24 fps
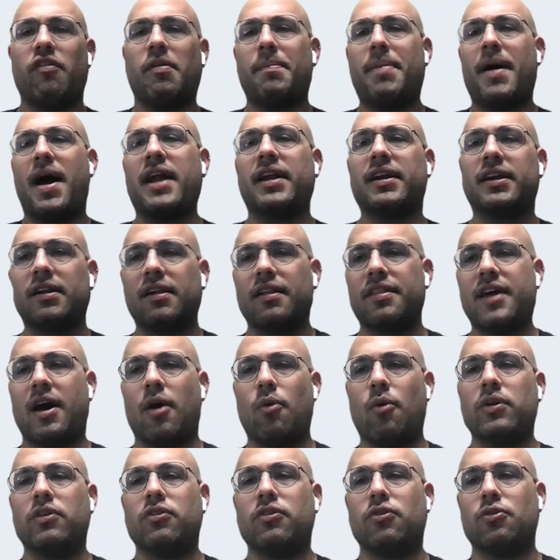of a panel
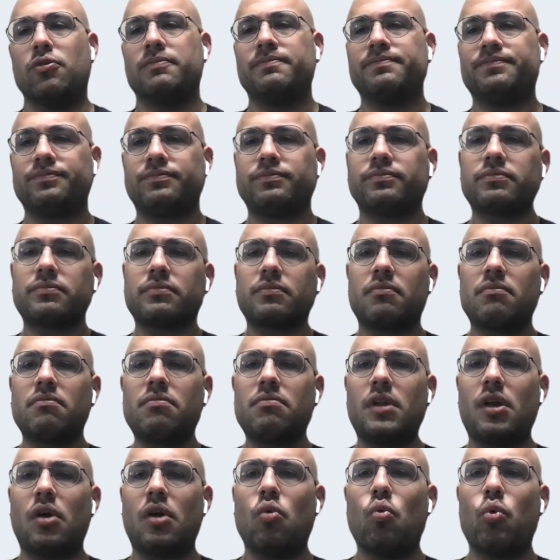that we do,
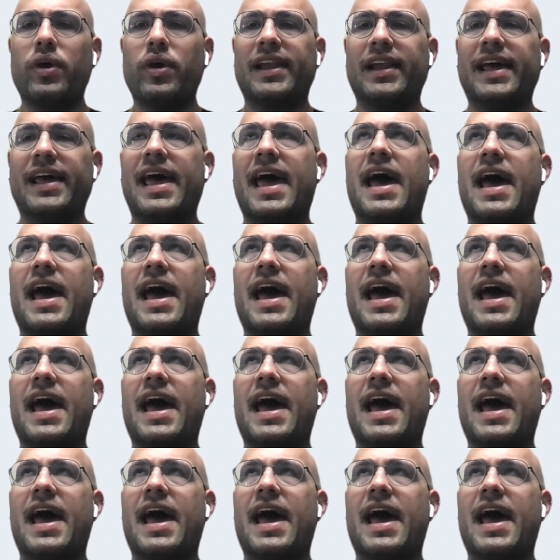we'll